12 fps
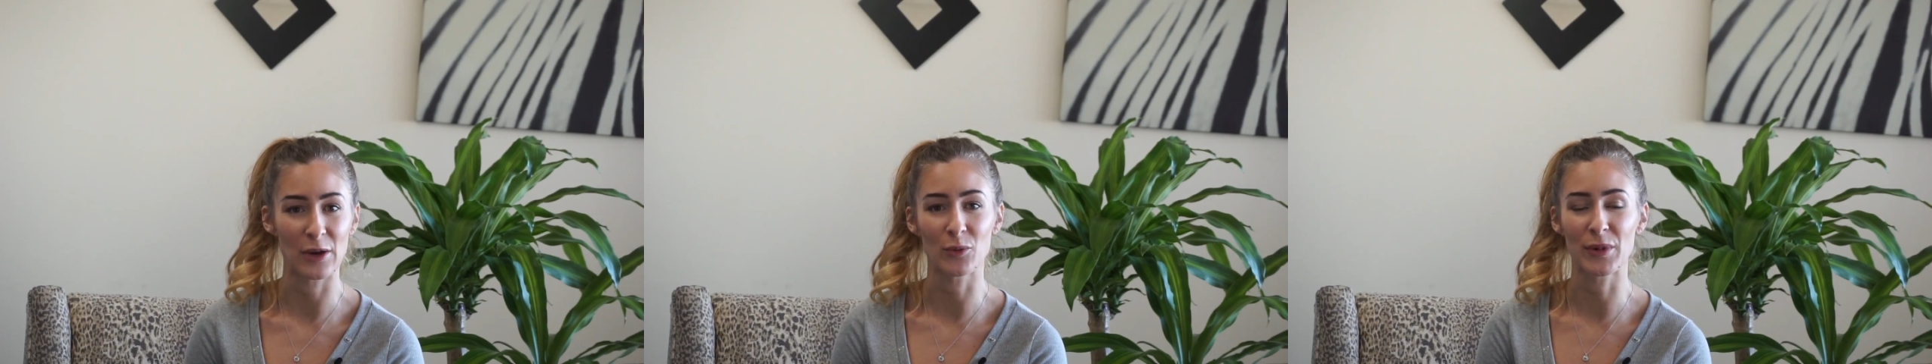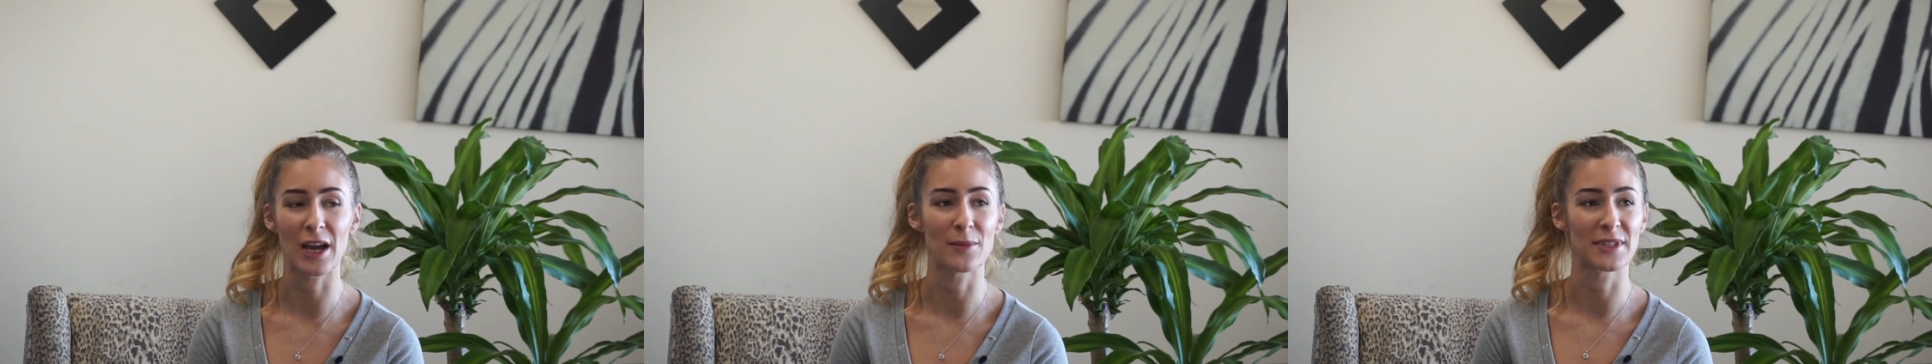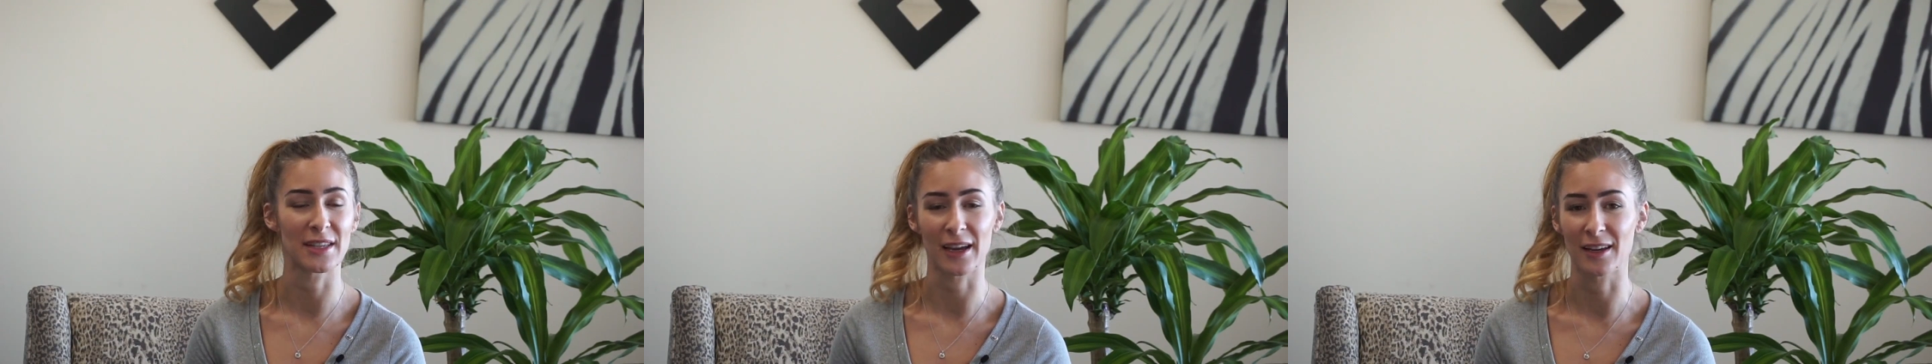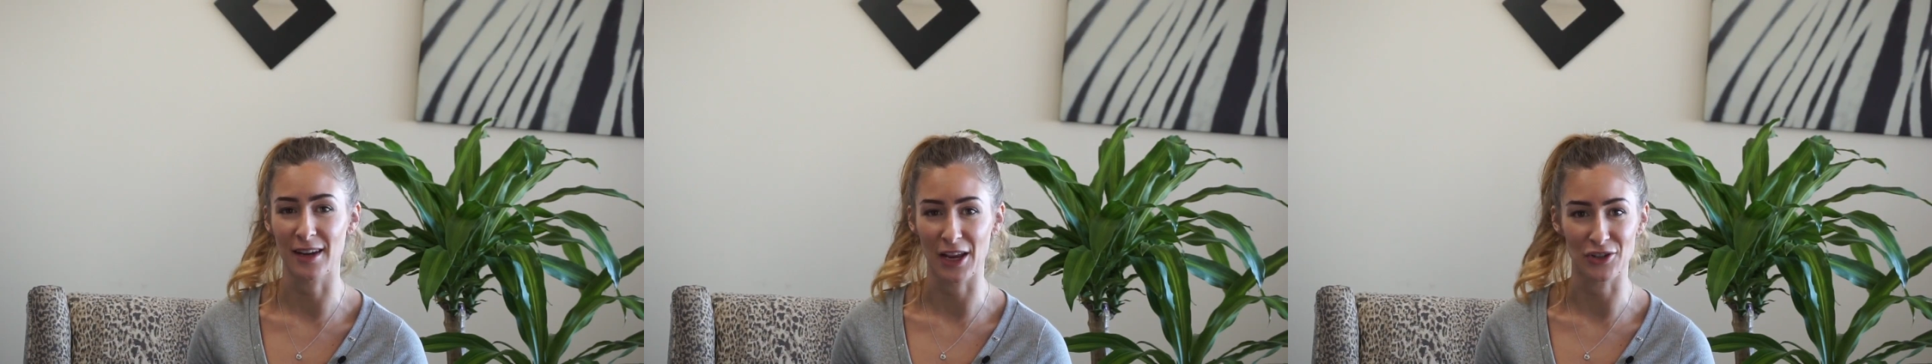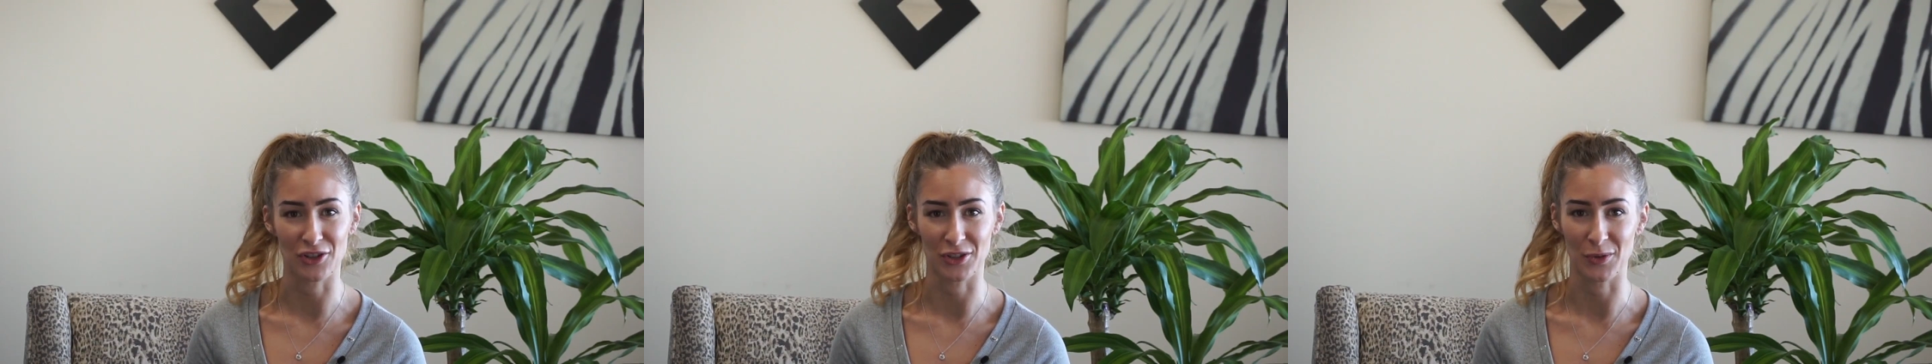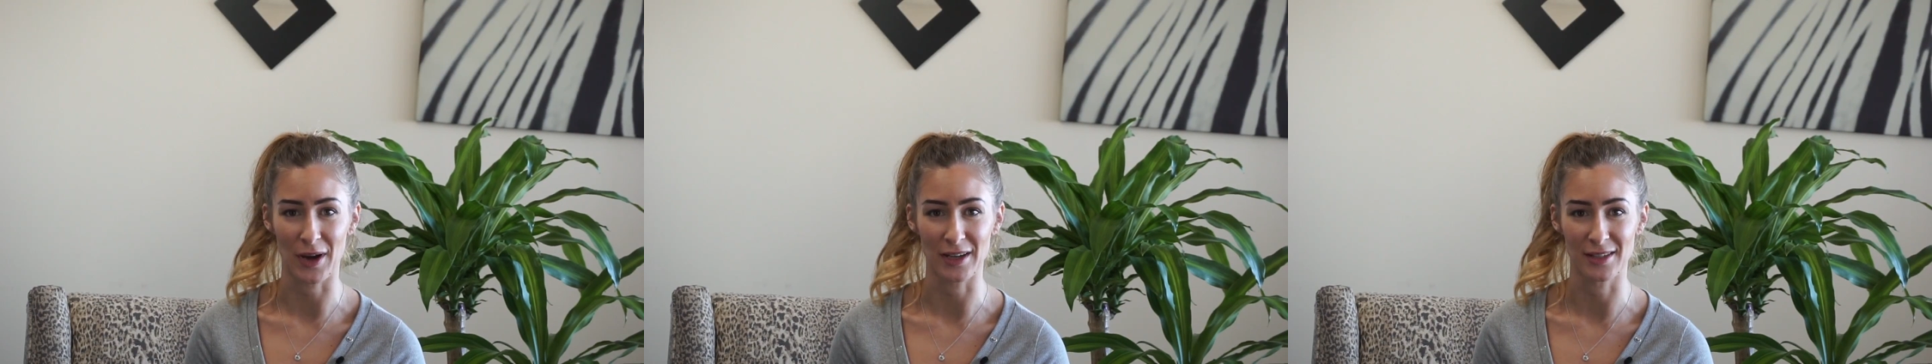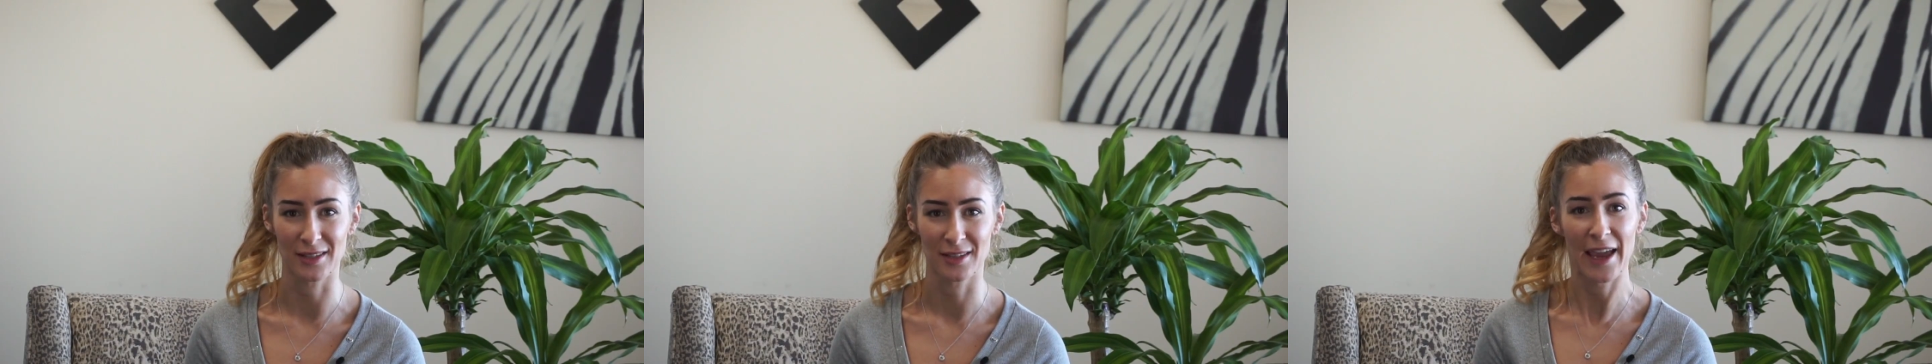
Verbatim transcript: They will become second nature to us.